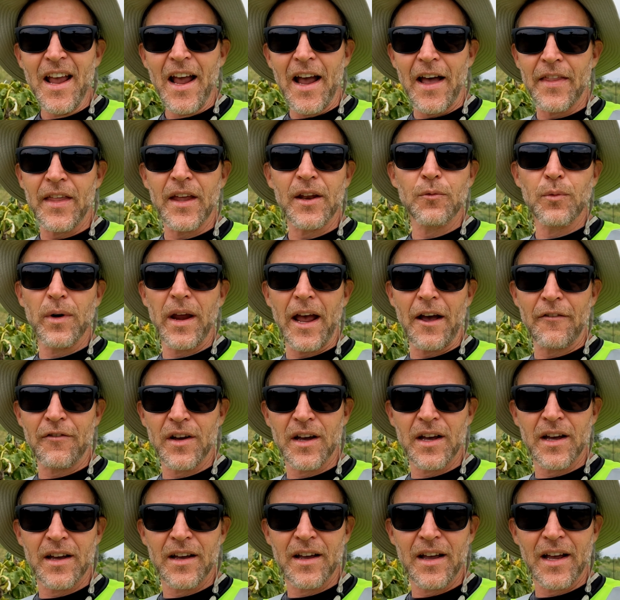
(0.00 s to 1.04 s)
And then we have
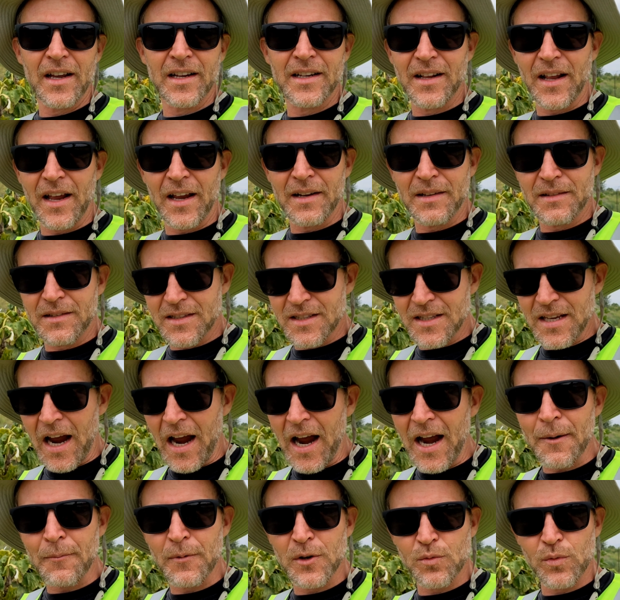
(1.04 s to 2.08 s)
a
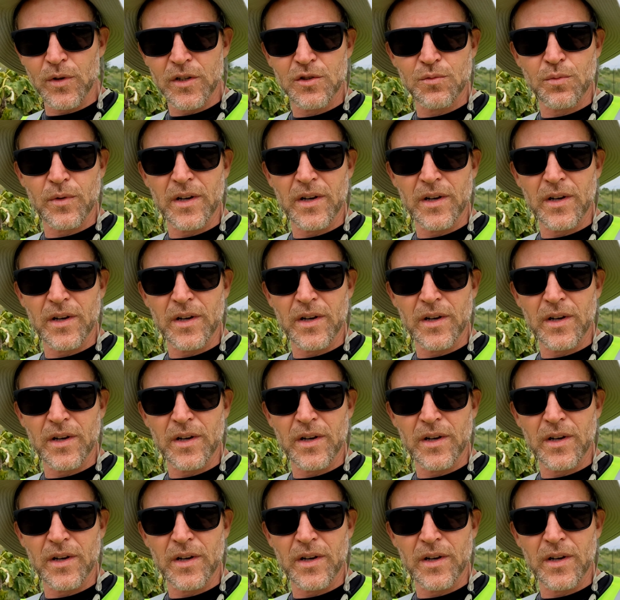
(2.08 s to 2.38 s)
time at which